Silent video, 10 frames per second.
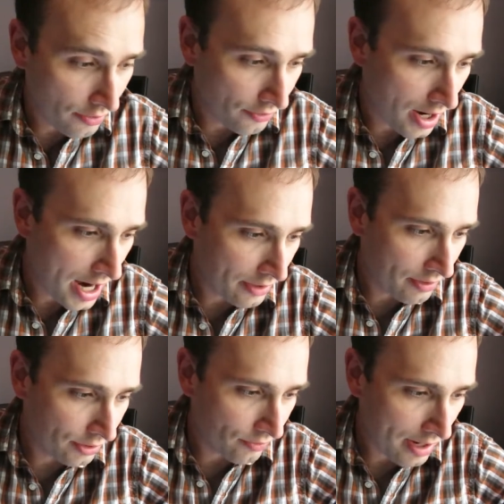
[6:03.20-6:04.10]
other higher
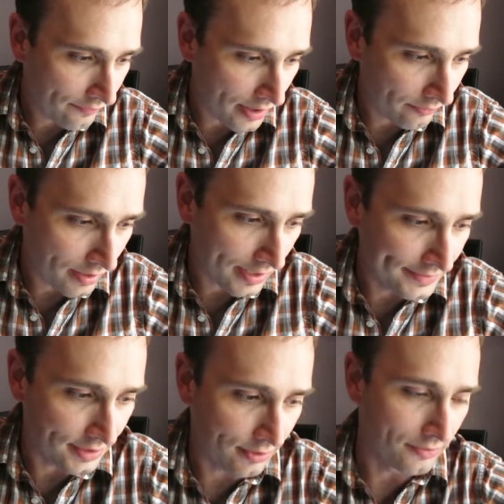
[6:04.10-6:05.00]
end graphite
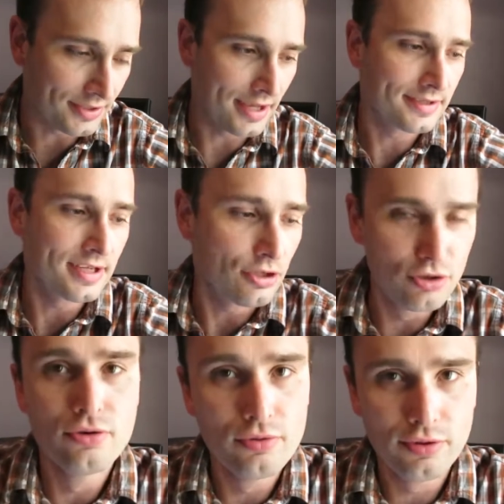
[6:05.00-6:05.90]
rods. It goes
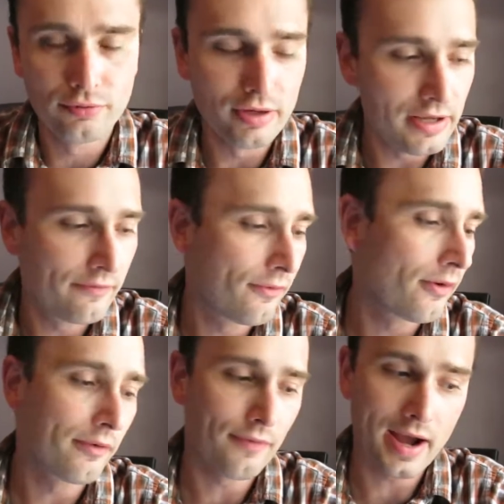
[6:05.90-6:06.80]
SC2, 3,
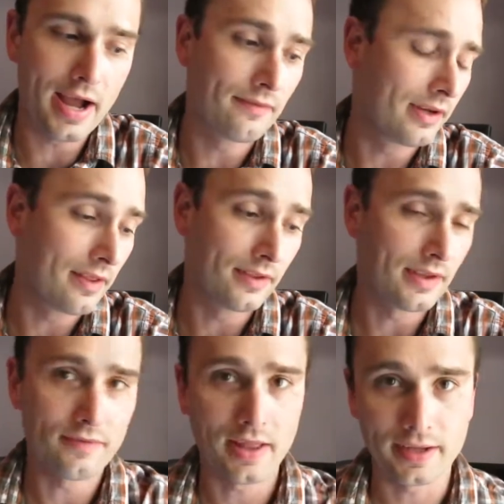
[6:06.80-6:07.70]
4, 5, and I think
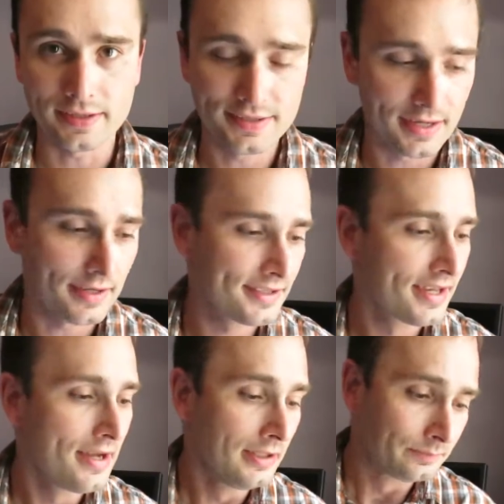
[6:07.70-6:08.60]
they've got like a 6.
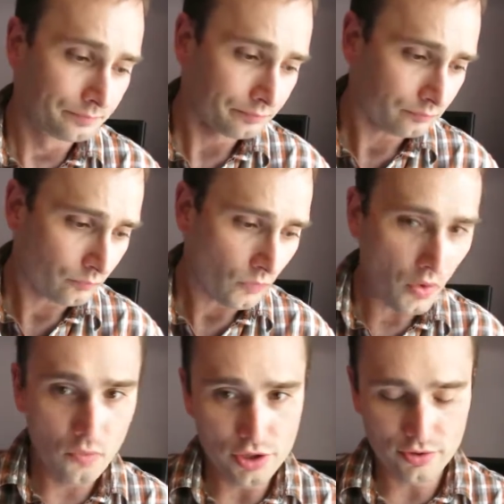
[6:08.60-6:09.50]

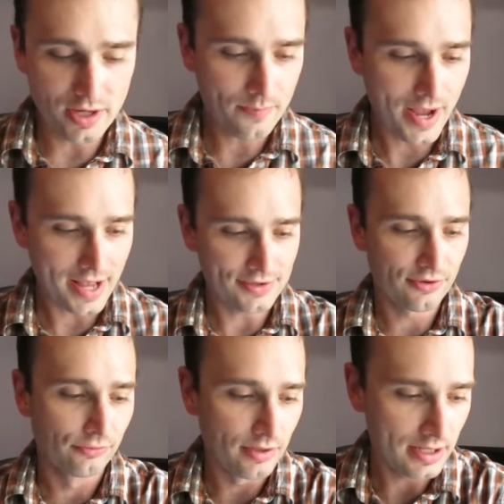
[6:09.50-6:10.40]
When you get past
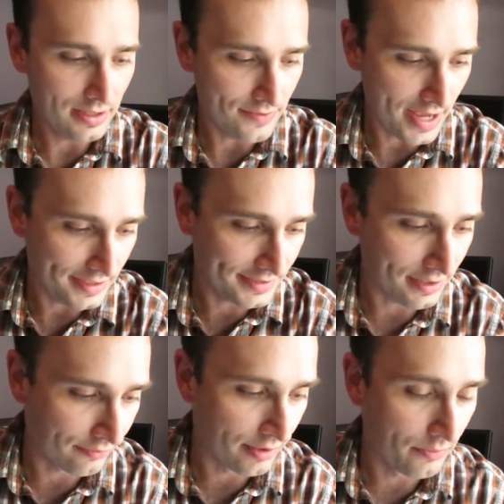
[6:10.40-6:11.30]
3, the
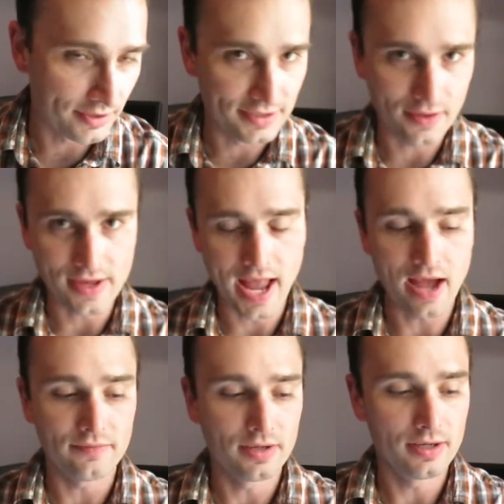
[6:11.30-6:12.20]
SC3, which is on the
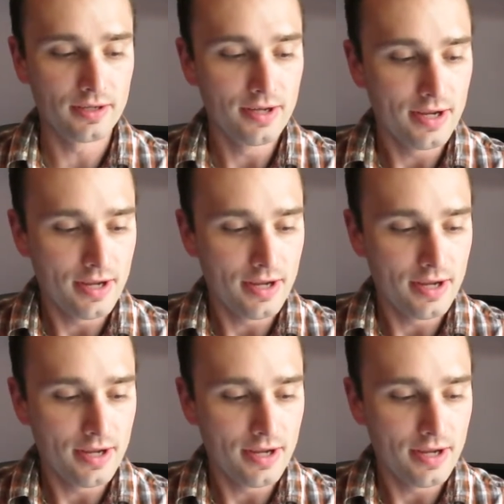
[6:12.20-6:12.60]
Avid,